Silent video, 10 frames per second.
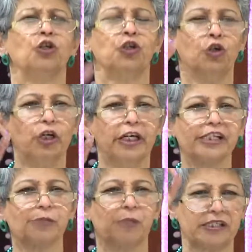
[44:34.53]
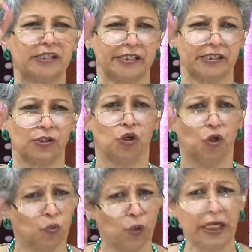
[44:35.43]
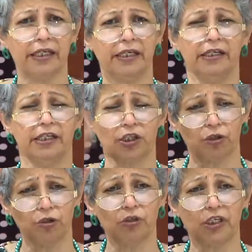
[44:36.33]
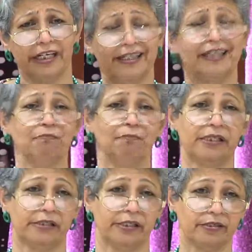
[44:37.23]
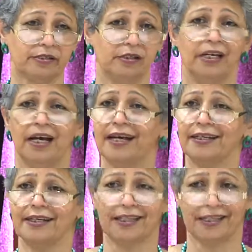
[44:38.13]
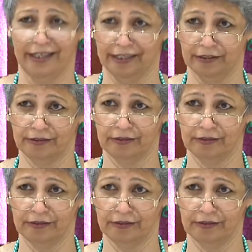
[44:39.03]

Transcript: Do his business. We are here to do kingdom business and nothing else.